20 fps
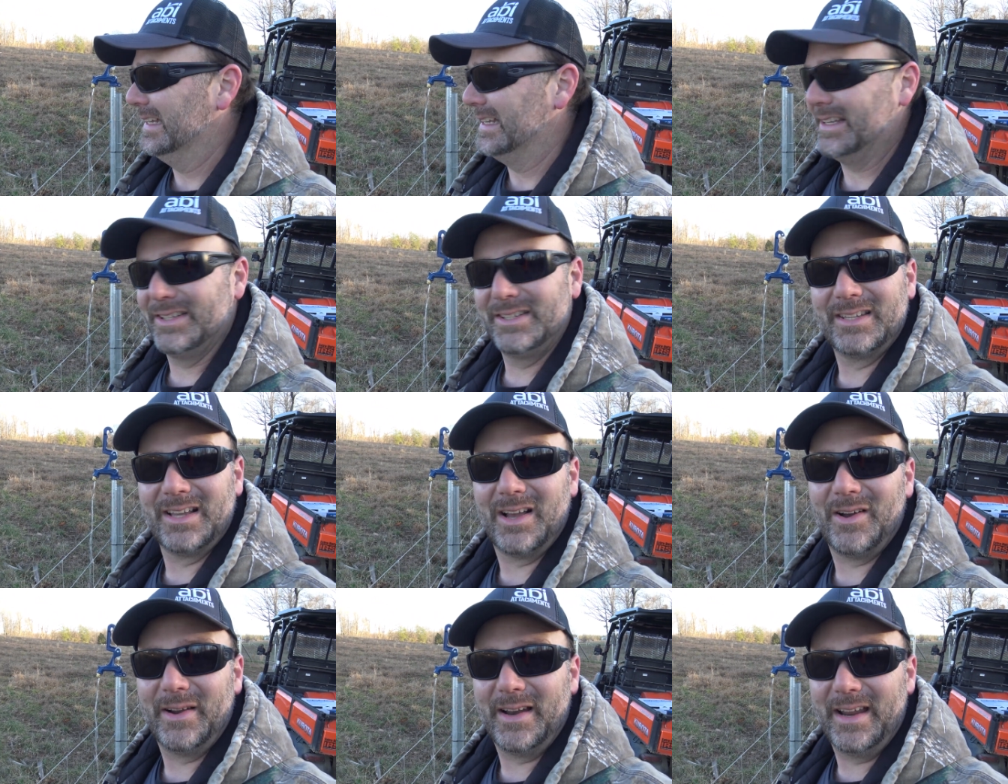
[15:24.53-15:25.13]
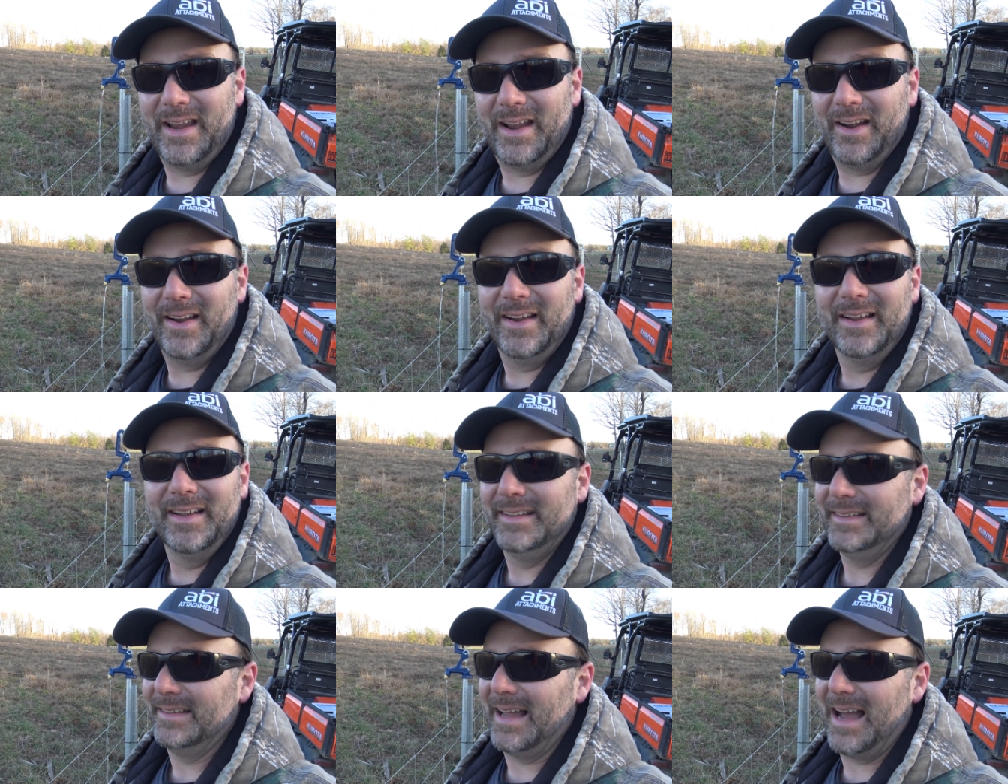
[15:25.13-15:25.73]
You saw it here.
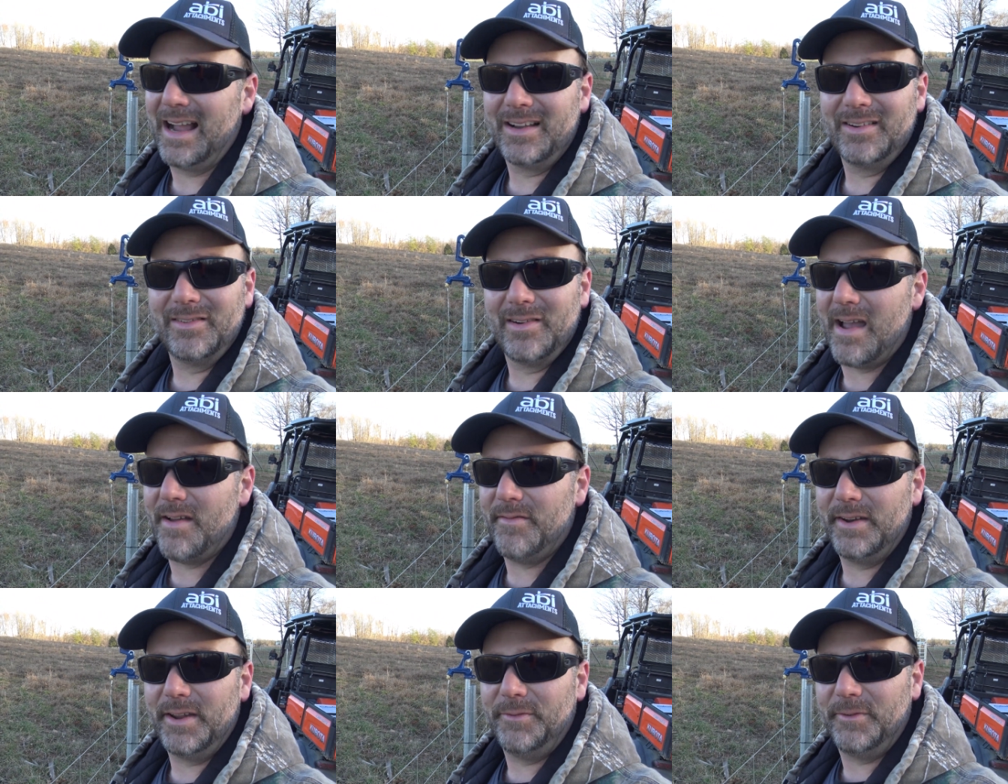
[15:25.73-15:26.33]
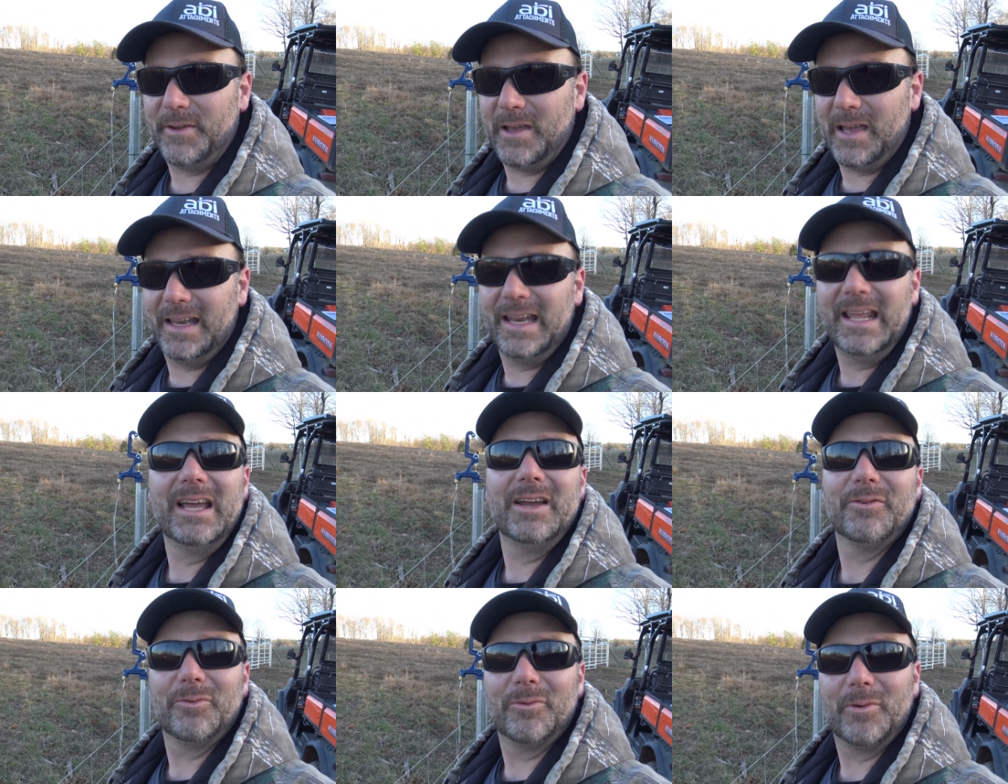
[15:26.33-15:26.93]
Not gravity
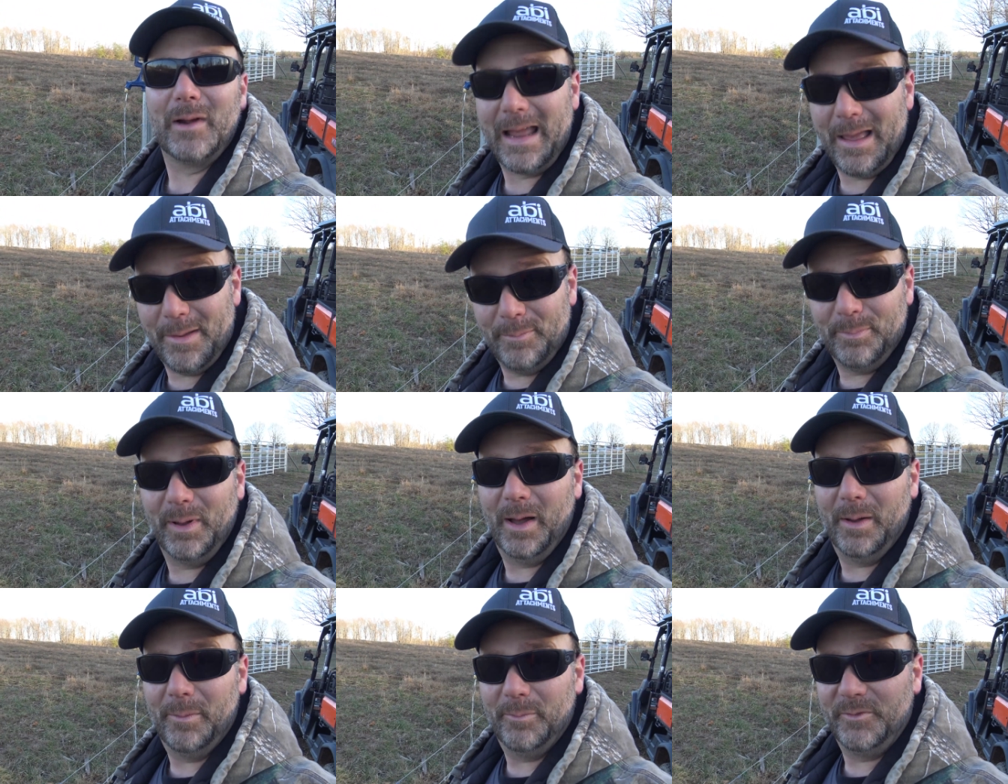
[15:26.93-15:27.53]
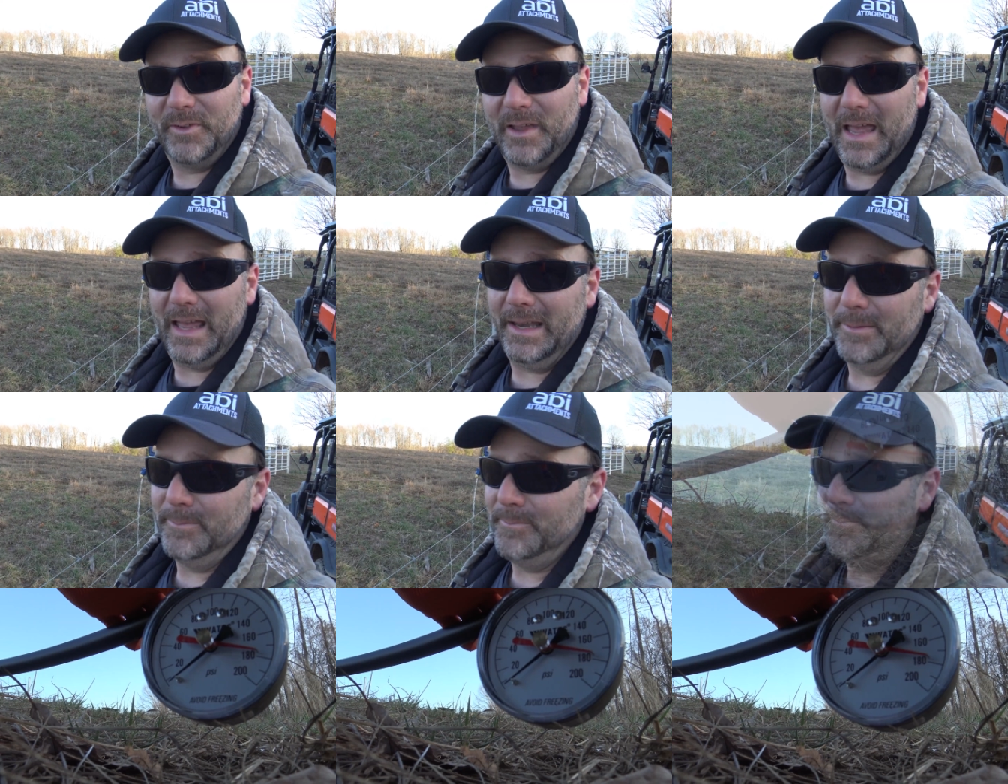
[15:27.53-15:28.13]
fed, ram pump
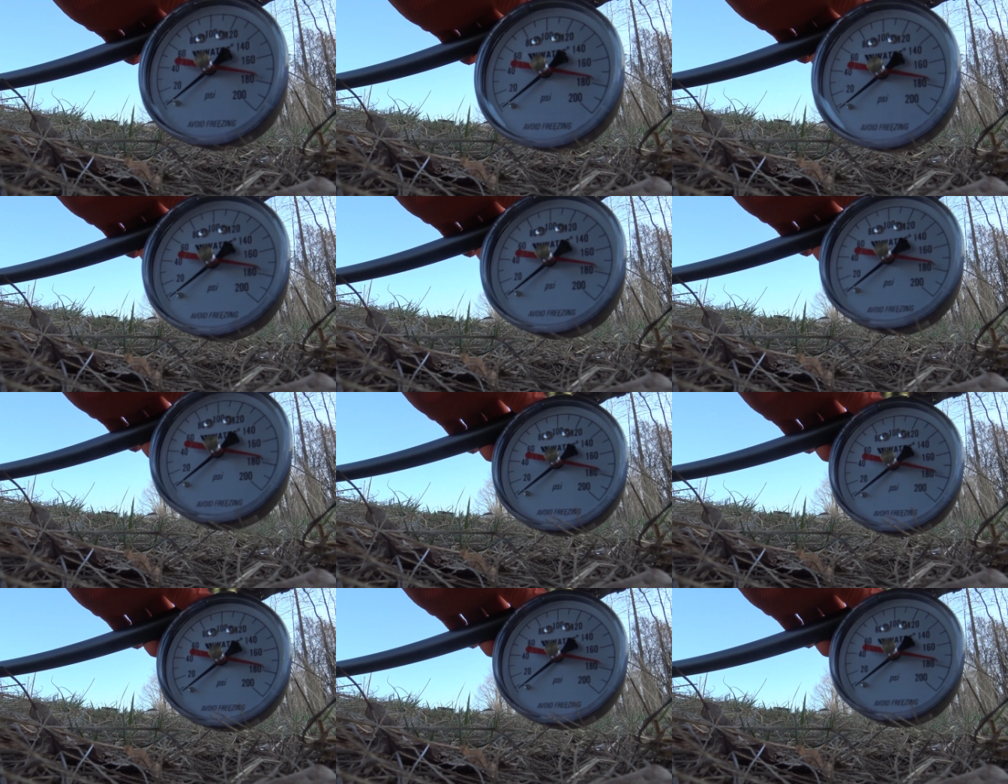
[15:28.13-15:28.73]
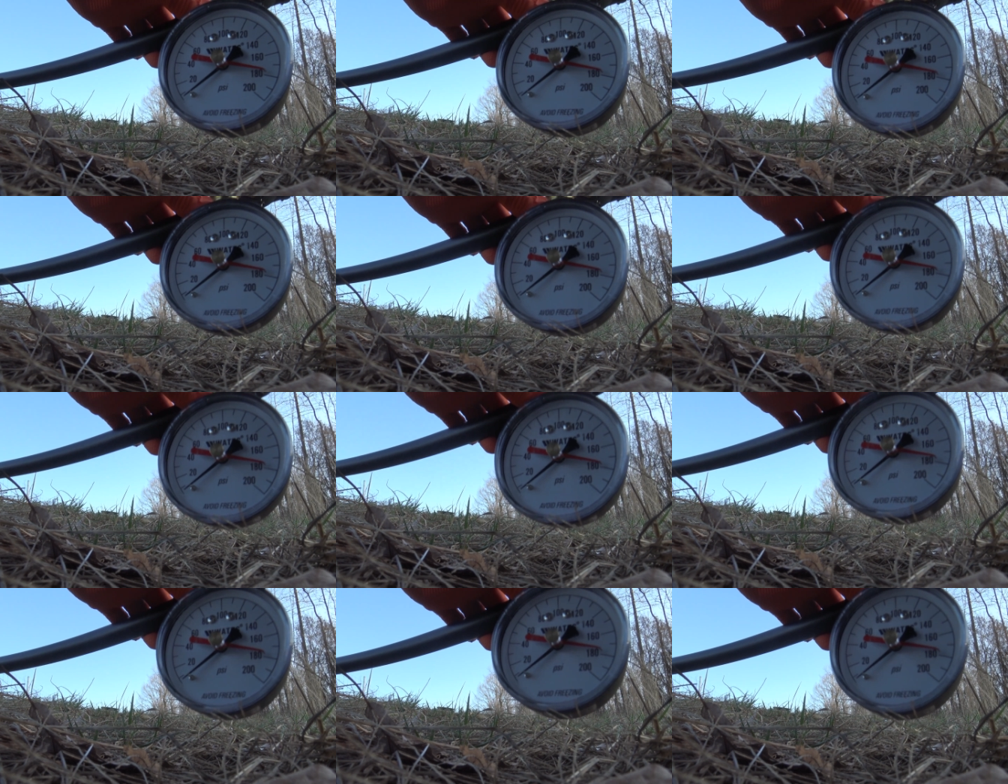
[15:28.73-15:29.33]
fed. This is our pressure
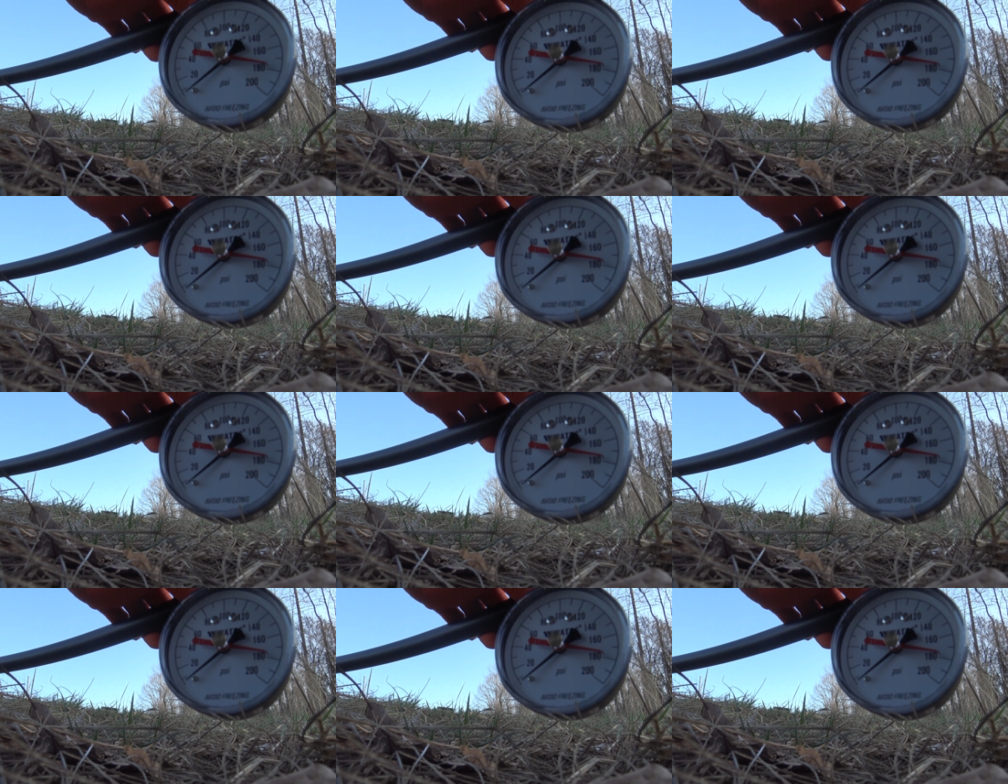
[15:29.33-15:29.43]
gauge.